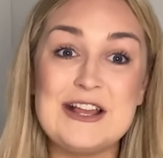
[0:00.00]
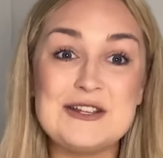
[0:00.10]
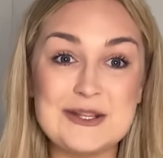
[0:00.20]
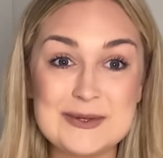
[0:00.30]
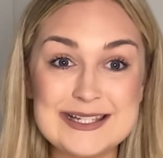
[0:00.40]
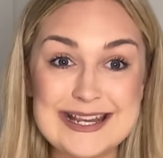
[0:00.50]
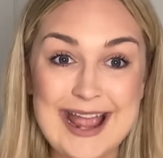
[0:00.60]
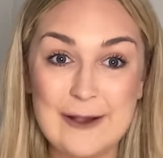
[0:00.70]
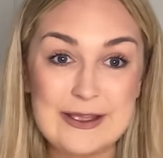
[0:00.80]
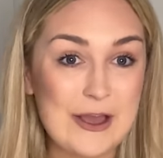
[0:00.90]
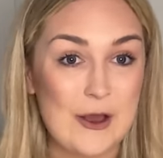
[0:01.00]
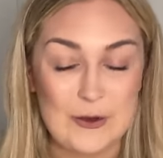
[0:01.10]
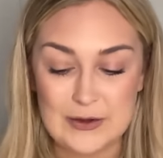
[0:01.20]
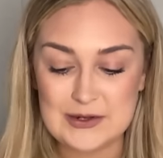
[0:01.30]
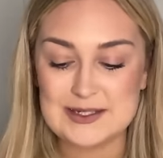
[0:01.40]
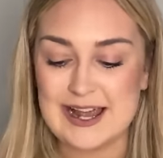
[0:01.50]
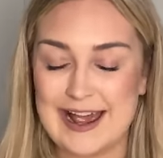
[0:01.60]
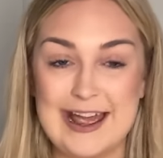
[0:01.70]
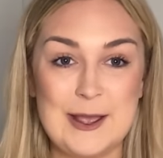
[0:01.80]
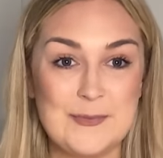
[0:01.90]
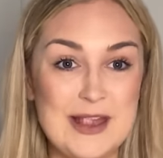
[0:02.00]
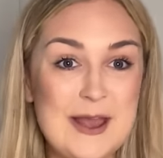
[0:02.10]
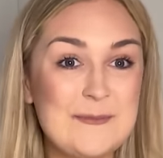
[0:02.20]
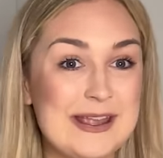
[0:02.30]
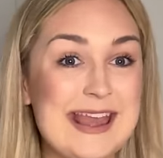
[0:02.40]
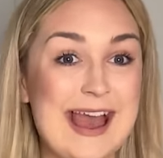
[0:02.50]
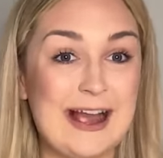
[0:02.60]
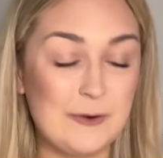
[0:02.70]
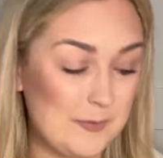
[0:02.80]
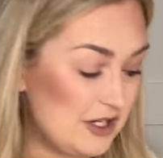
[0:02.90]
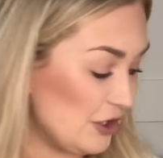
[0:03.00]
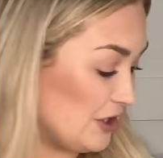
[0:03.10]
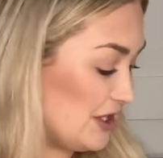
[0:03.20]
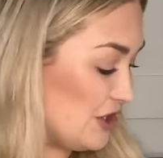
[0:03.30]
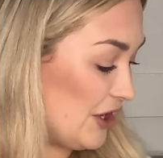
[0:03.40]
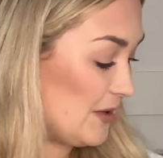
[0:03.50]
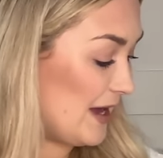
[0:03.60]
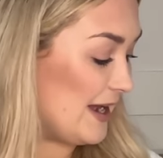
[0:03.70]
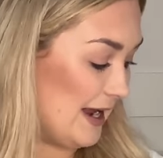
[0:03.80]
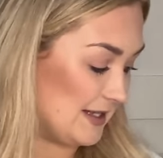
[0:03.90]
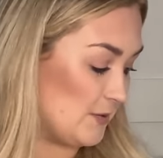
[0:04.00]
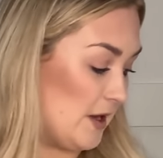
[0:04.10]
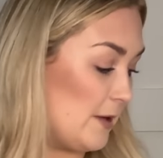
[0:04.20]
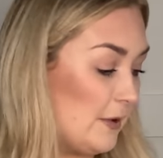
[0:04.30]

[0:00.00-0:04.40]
So we'll see how it goes. Um, but yeah, I will be sure to show you that next week.